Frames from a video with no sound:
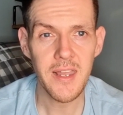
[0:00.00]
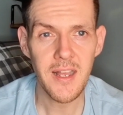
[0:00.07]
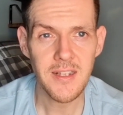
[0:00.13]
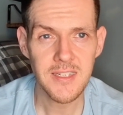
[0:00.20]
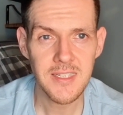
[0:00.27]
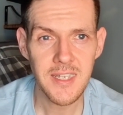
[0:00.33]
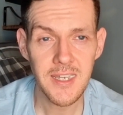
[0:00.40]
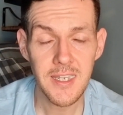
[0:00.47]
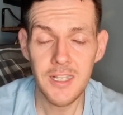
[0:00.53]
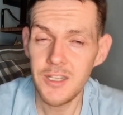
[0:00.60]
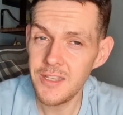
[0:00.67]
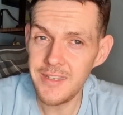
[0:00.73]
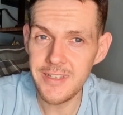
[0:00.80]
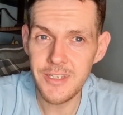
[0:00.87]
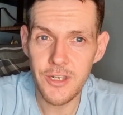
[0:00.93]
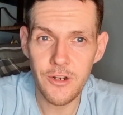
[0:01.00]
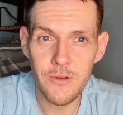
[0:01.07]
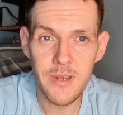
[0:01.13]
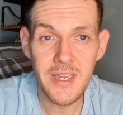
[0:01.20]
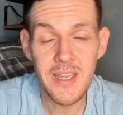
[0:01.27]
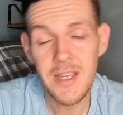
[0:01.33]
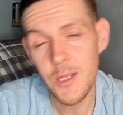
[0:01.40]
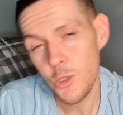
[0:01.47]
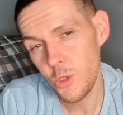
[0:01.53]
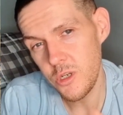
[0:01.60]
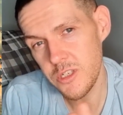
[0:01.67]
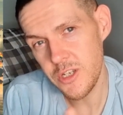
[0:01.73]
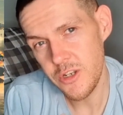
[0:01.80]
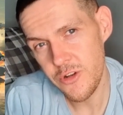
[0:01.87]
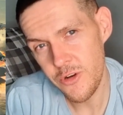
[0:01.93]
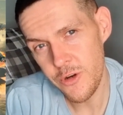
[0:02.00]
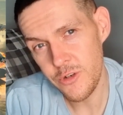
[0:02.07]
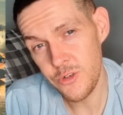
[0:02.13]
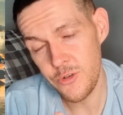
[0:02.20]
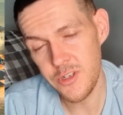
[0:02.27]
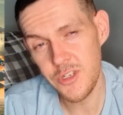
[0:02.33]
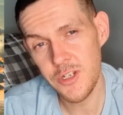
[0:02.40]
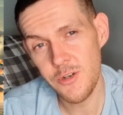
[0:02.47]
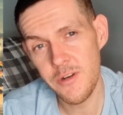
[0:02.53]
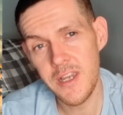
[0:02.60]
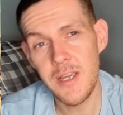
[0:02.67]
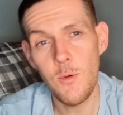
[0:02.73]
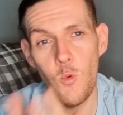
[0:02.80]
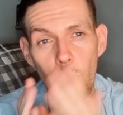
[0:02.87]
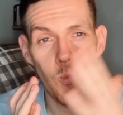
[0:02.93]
else think? Do you agree? Do you disagree?